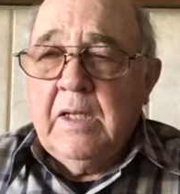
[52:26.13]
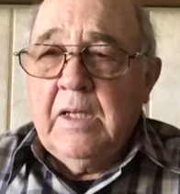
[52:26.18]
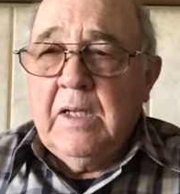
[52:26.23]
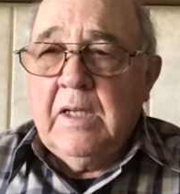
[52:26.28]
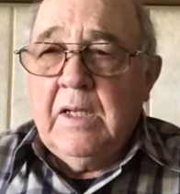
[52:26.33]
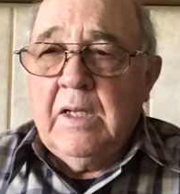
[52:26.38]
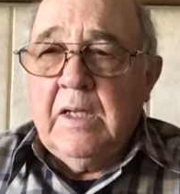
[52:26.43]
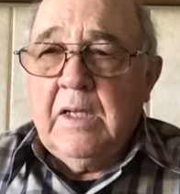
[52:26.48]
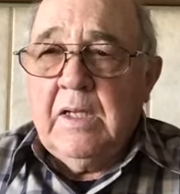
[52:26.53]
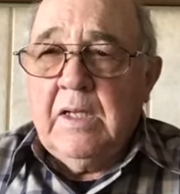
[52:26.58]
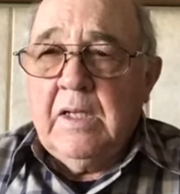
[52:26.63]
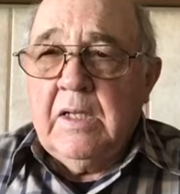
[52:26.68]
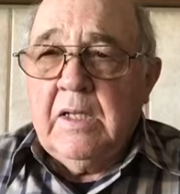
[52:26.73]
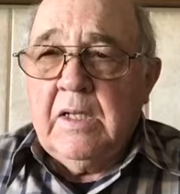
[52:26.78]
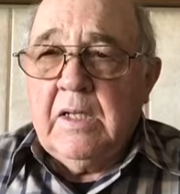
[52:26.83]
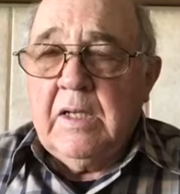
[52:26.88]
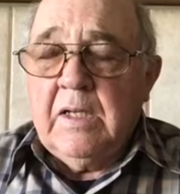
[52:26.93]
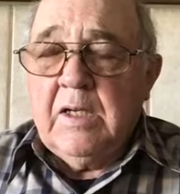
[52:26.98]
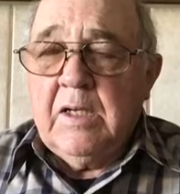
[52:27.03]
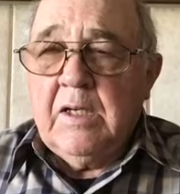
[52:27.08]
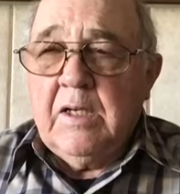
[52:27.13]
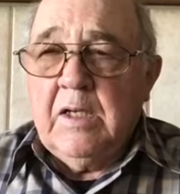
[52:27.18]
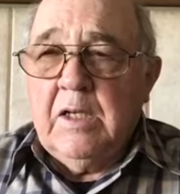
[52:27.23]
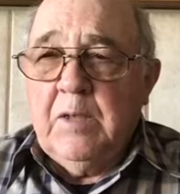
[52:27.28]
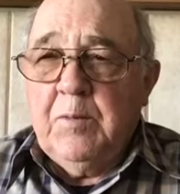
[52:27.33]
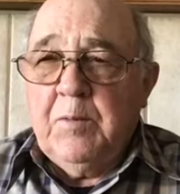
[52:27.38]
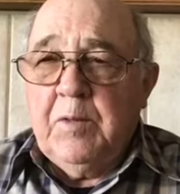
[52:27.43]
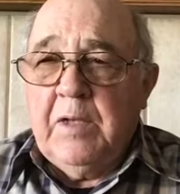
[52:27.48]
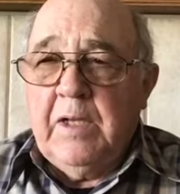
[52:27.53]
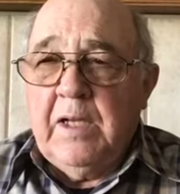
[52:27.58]
and
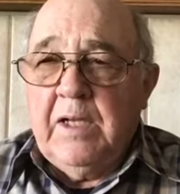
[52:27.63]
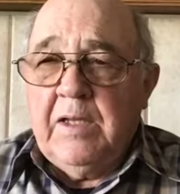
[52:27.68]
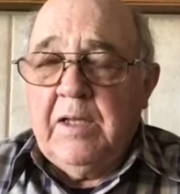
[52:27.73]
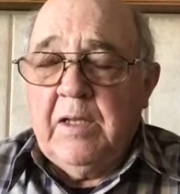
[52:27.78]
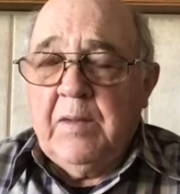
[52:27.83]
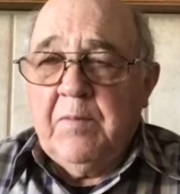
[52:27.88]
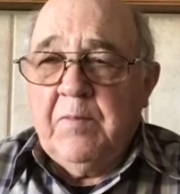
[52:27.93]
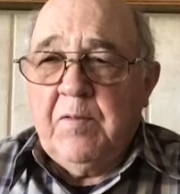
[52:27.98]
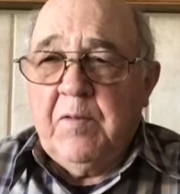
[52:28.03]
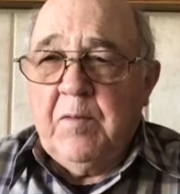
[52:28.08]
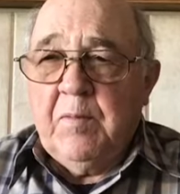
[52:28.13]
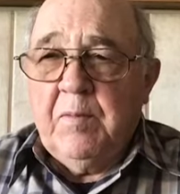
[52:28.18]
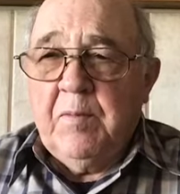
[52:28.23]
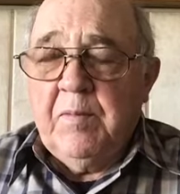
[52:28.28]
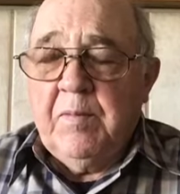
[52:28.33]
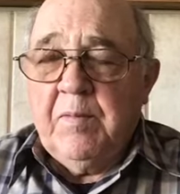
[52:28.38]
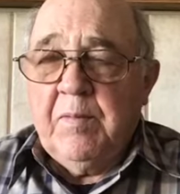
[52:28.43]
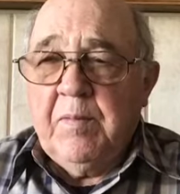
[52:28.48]
eliminate them from